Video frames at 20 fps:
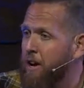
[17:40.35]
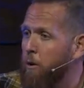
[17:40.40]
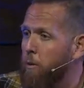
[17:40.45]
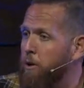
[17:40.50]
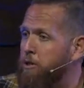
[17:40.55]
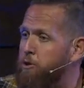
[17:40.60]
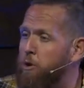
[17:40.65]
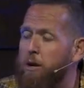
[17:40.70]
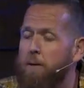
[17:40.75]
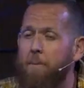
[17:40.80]

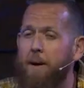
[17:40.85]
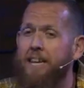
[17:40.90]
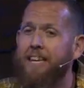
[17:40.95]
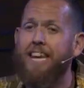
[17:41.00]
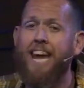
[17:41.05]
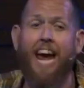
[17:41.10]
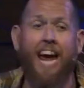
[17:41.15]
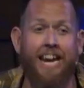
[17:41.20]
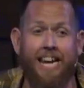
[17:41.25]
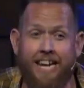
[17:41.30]
which would have been
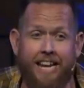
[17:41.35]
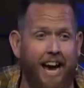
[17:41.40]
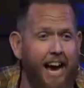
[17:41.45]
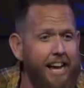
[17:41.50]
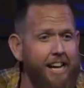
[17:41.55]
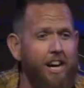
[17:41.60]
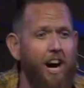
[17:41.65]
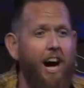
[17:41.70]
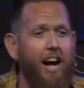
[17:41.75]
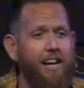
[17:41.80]

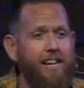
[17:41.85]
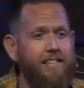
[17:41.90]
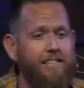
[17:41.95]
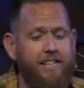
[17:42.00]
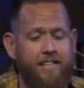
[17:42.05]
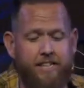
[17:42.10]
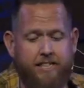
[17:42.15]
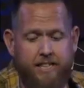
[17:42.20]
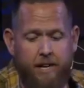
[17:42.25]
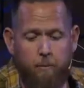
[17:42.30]
Canaanite
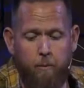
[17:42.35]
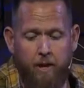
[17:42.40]
goddesses that